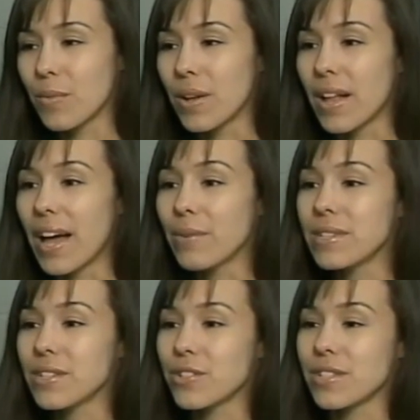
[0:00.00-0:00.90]
Well, I
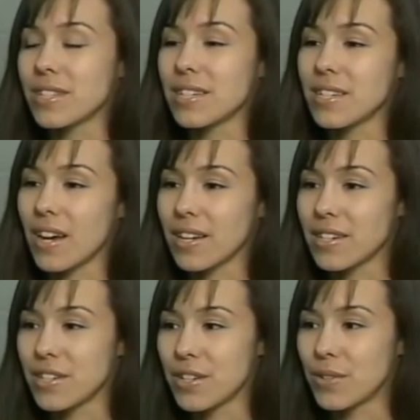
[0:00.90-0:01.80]
was interested in
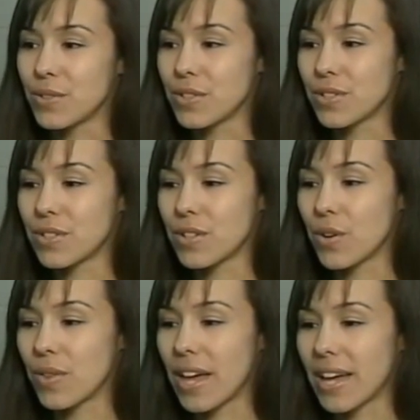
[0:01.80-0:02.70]
talking to you
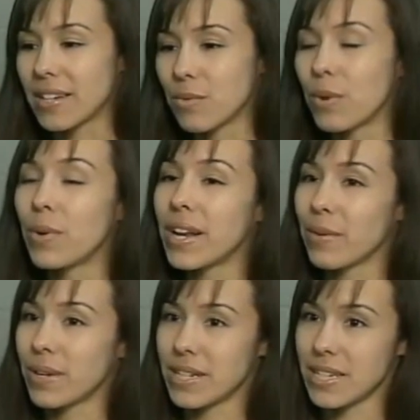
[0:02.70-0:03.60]
so that, well, one,
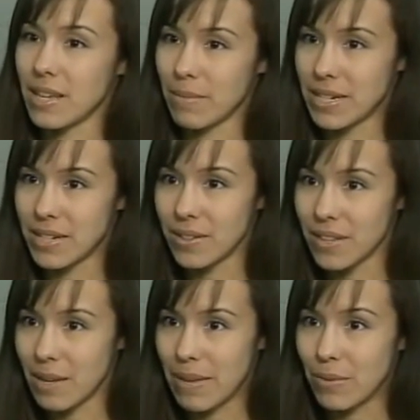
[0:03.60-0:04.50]
I wanted to keep my deal
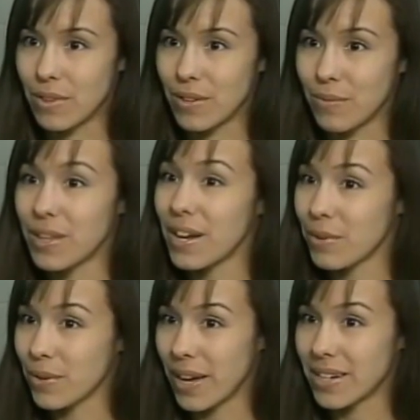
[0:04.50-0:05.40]
that I made with you, that I
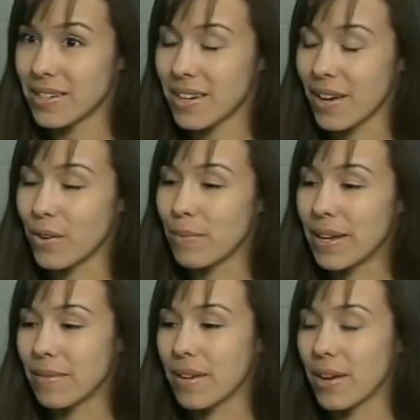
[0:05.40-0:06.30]
regret. I
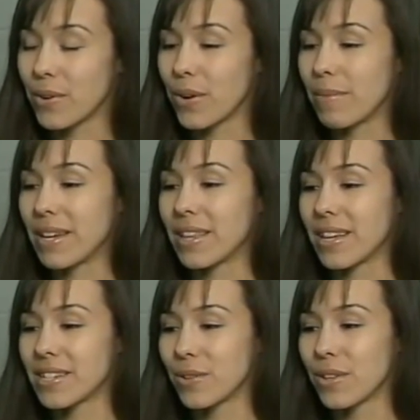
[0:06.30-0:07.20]
regret making
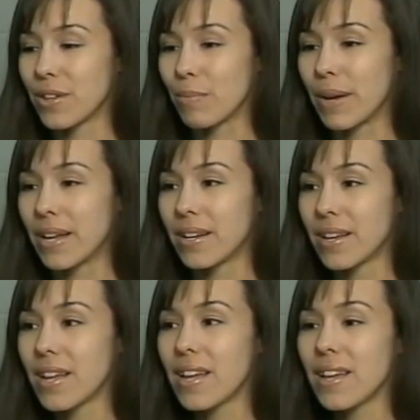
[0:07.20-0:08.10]
that deal with you, but
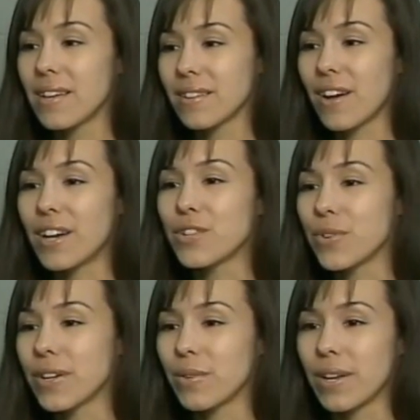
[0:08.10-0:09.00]

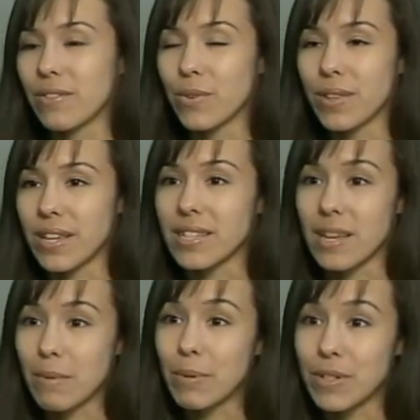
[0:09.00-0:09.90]
contrary to what everyone
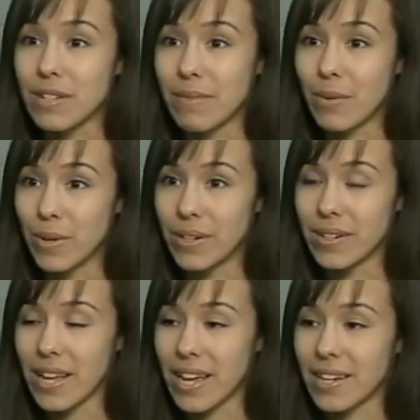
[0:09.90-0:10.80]
thinks, I'm a person of my word,
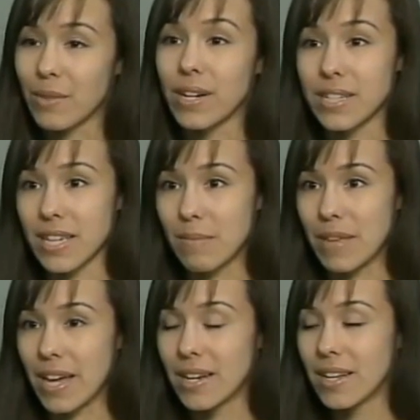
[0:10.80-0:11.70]
and I wanted to
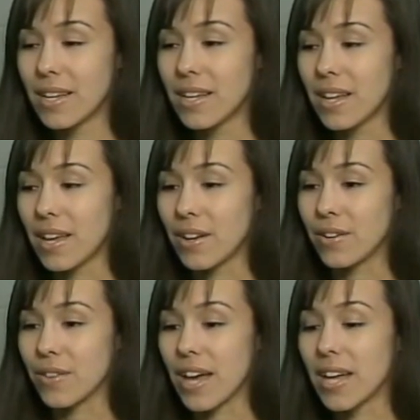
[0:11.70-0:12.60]
keep that and
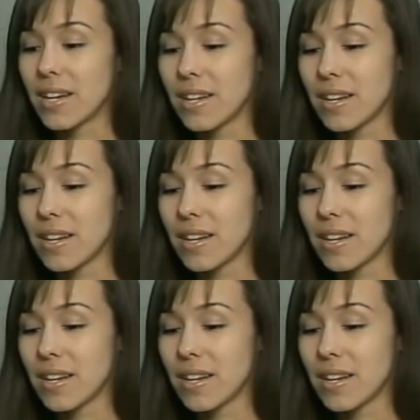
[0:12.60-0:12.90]
honor that.